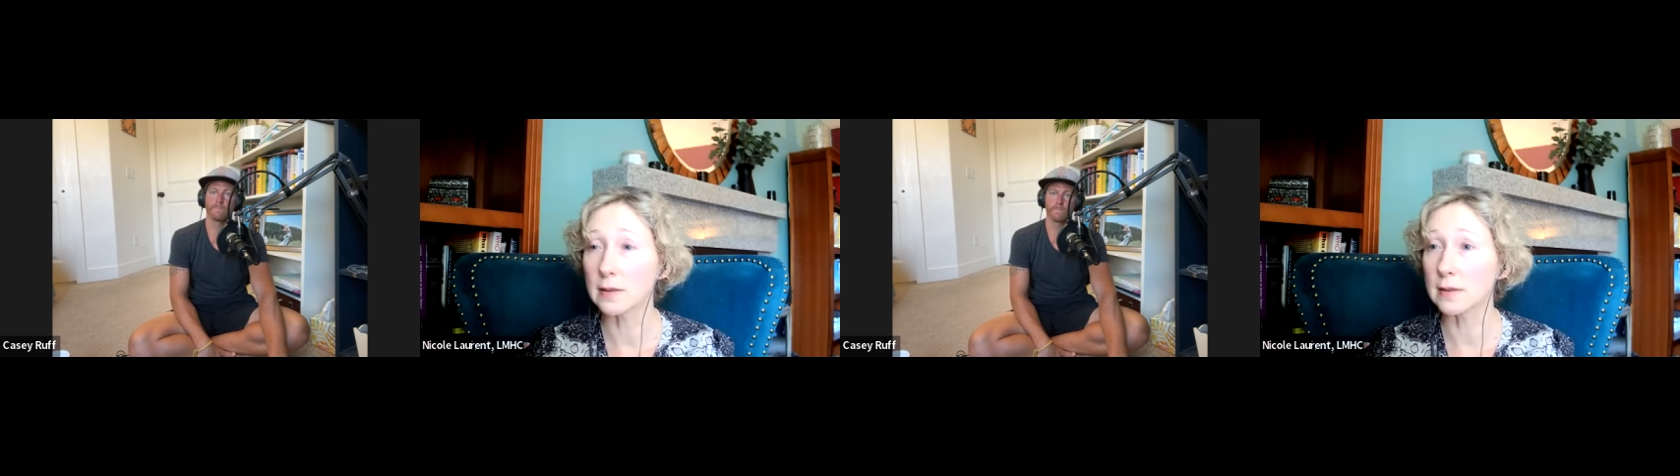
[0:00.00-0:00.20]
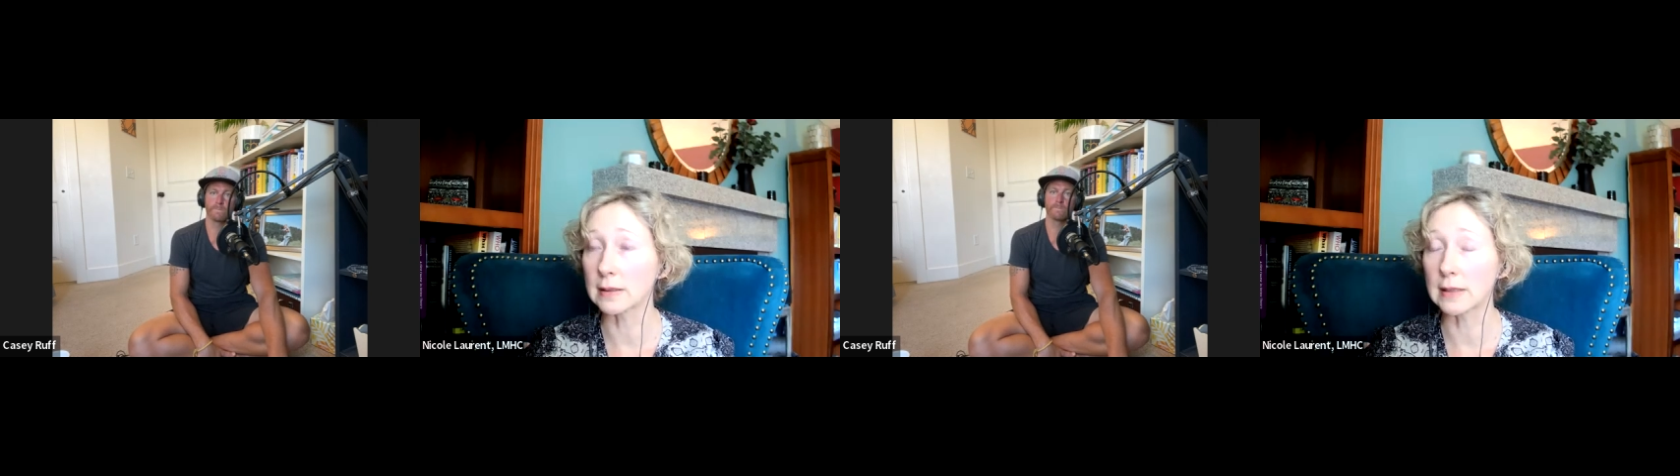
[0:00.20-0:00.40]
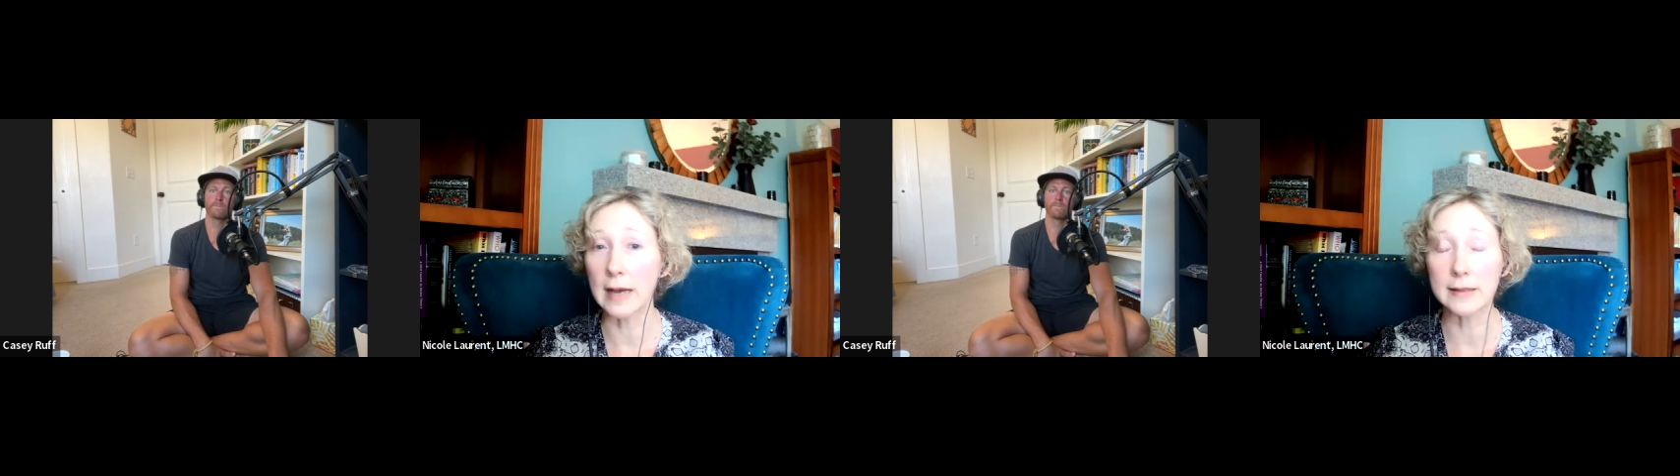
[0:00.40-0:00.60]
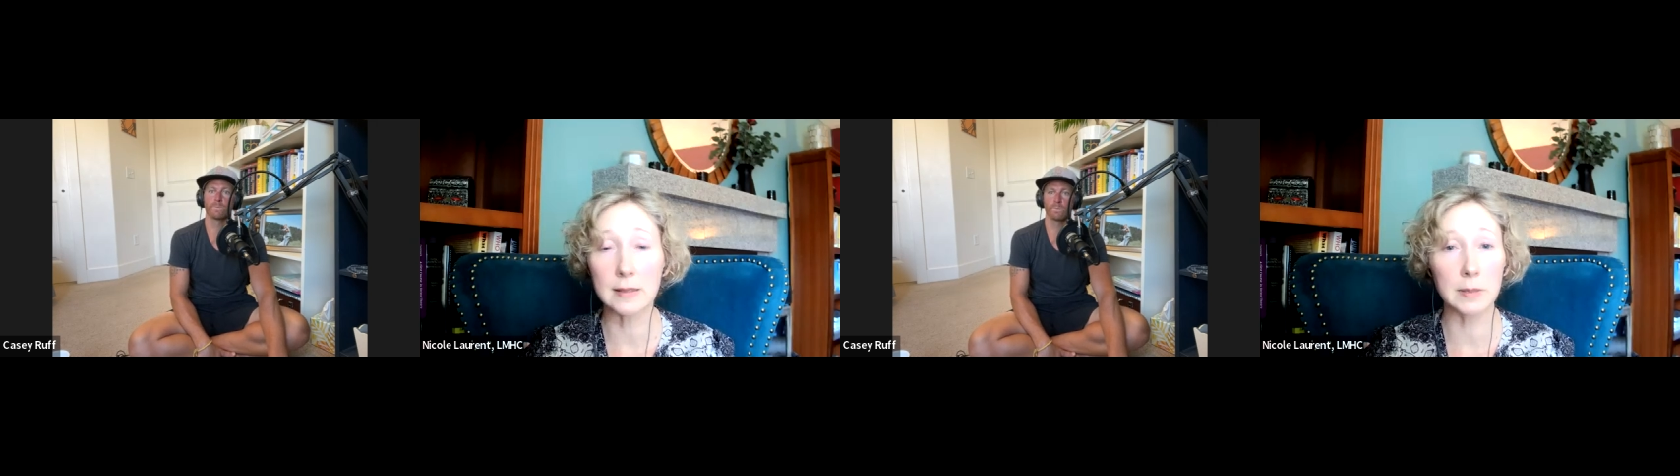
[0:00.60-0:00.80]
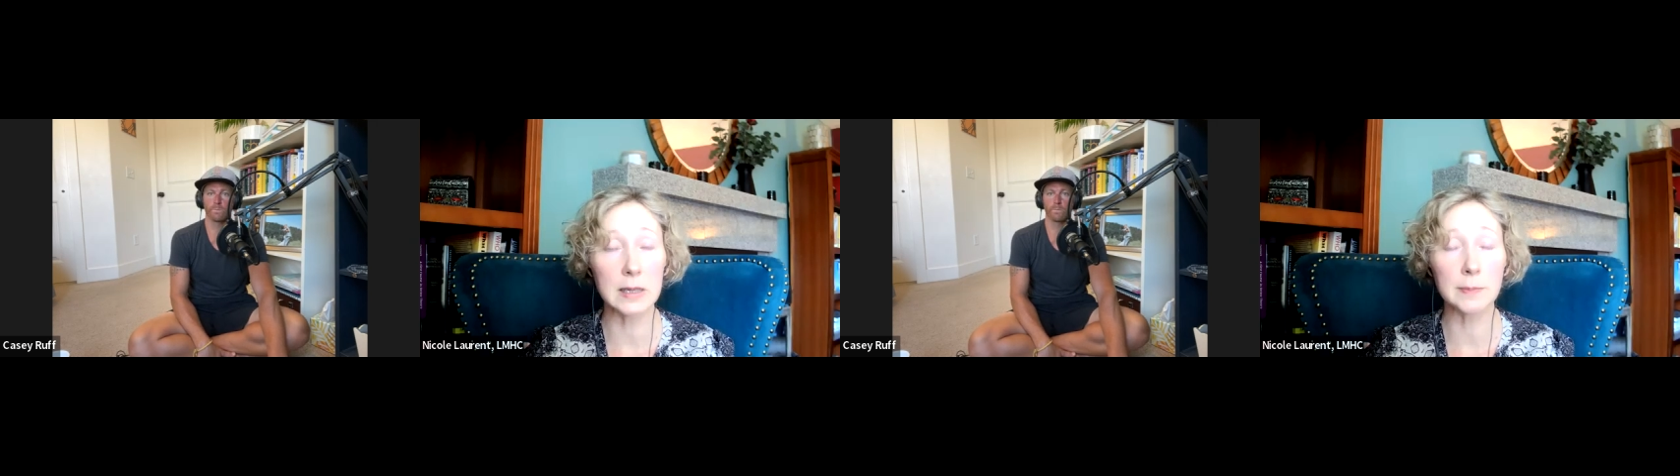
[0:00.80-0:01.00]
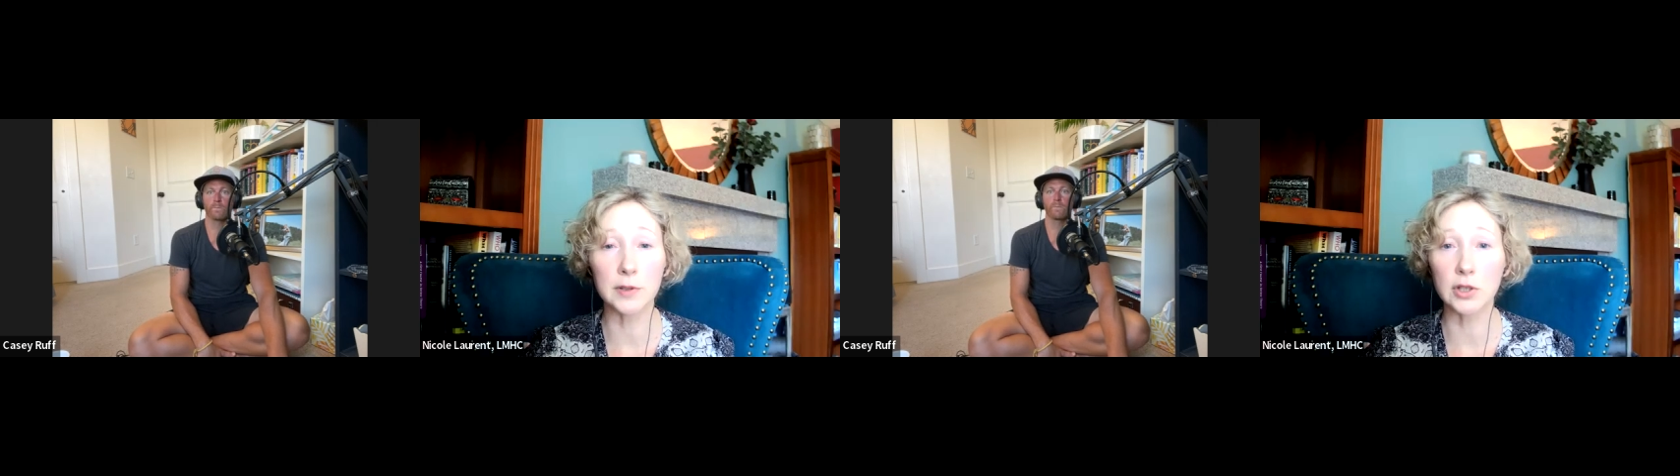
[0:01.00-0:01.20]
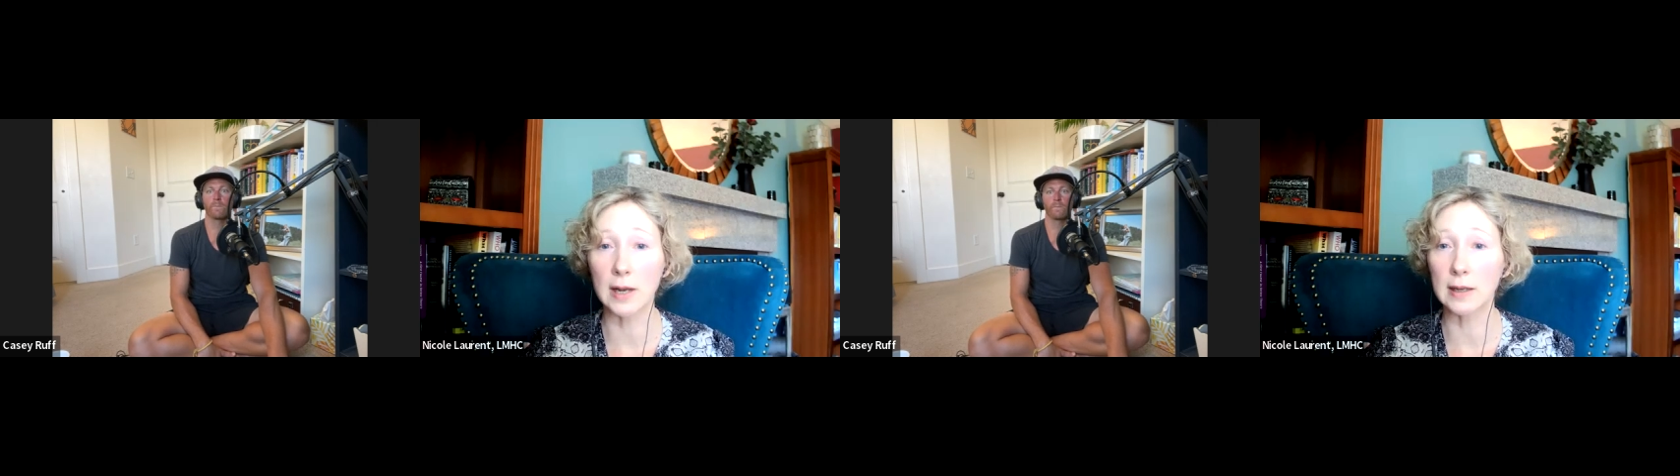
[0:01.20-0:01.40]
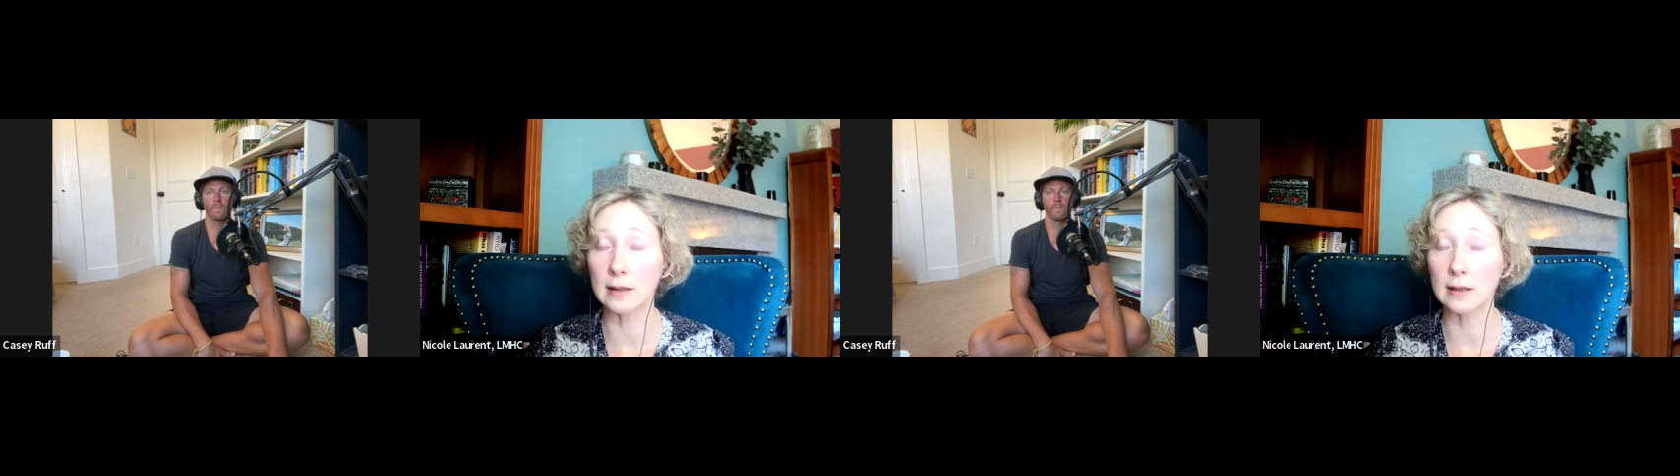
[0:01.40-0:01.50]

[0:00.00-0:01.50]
There's lots of people trying